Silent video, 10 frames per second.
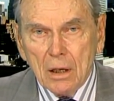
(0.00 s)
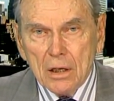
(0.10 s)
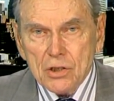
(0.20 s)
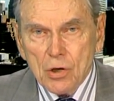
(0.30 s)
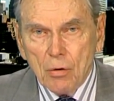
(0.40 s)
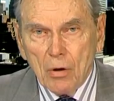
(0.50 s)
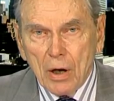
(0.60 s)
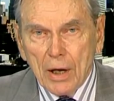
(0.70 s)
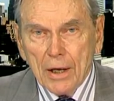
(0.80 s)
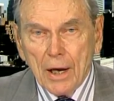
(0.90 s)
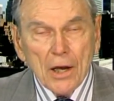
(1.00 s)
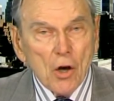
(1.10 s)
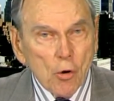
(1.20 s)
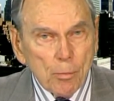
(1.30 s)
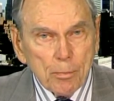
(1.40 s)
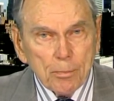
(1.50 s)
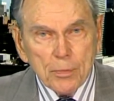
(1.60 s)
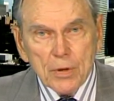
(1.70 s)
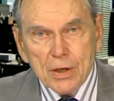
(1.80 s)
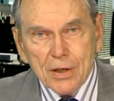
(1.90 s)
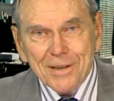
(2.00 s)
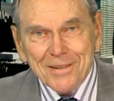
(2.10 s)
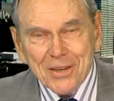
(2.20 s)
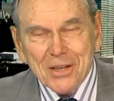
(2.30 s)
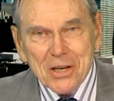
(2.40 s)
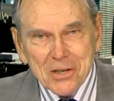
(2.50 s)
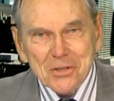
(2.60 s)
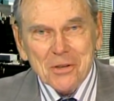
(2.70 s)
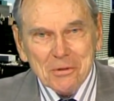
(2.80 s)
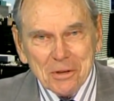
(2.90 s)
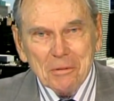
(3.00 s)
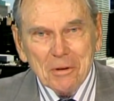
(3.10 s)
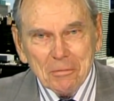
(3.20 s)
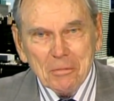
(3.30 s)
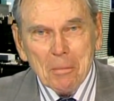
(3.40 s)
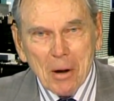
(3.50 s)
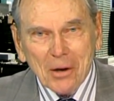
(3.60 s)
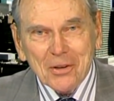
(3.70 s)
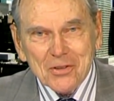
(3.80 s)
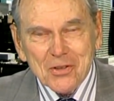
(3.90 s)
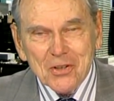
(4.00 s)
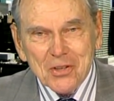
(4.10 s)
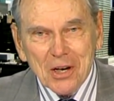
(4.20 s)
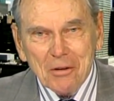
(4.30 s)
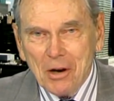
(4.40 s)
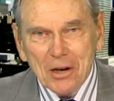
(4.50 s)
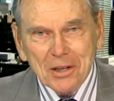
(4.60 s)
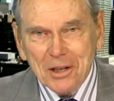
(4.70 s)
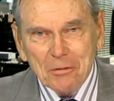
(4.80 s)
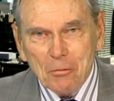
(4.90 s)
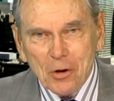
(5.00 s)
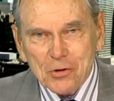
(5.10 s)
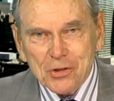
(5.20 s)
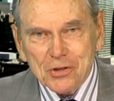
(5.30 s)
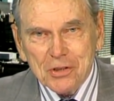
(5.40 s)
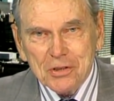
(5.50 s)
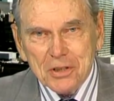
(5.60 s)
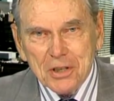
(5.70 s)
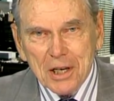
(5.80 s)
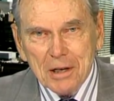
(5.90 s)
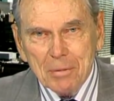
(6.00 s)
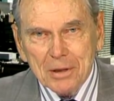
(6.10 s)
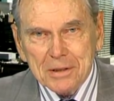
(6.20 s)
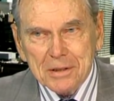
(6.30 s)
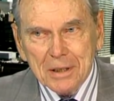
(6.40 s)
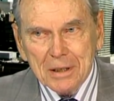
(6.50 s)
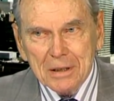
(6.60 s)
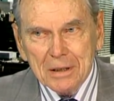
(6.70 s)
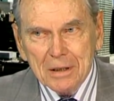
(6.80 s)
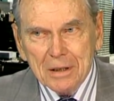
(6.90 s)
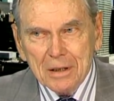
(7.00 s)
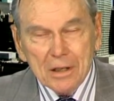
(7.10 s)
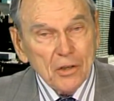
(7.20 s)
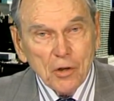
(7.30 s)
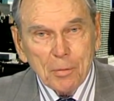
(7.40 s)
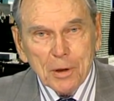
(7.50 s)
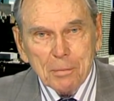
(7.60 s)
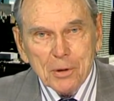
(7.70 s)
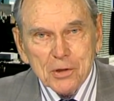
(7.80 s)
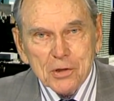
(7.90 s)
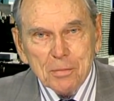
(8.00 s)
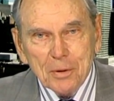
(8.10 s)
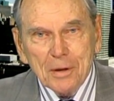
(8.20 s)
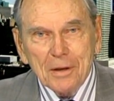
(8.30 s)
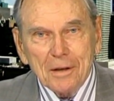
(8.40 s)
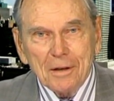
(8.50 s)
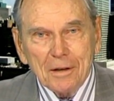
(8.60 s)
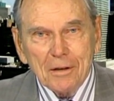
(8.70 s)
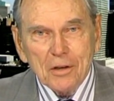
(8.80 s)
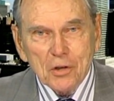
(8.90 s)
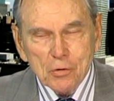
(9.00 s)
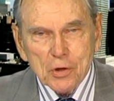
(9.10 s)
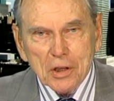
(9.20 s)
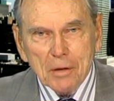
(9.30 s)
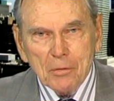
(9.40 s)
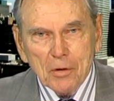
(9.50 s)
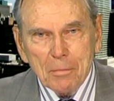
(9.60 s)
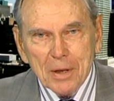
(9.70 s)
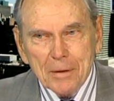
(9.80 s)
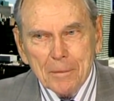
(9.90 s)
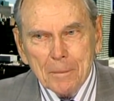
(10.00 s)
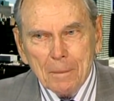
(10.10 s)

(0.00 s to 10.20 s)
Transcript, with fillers: So I, I hope the, the keys are in the pockets in Tehran and in Washington today, but uh, nobody appears to be uh, using them. There have been